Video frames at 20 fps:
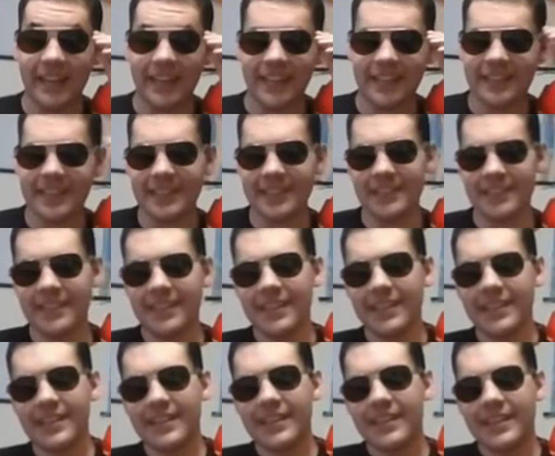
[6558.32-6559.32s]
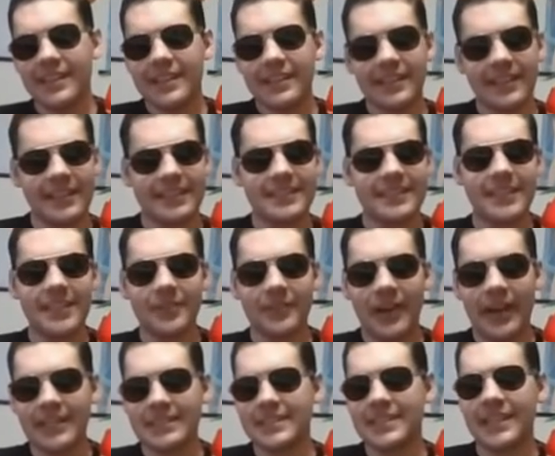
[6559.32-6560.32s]
and then like see
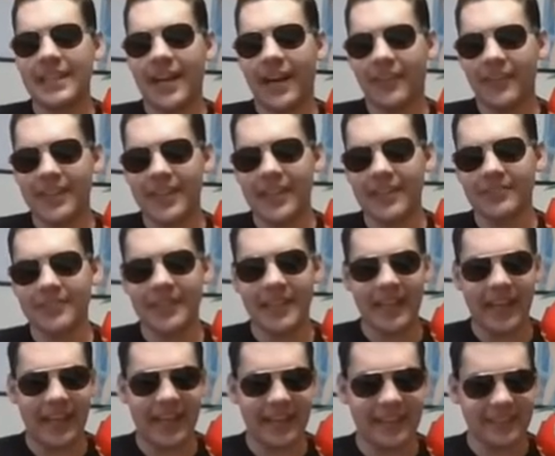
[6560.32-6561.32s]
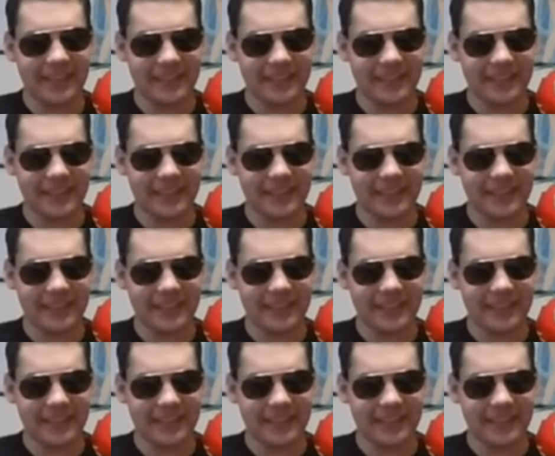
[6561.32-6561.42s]
see how they react.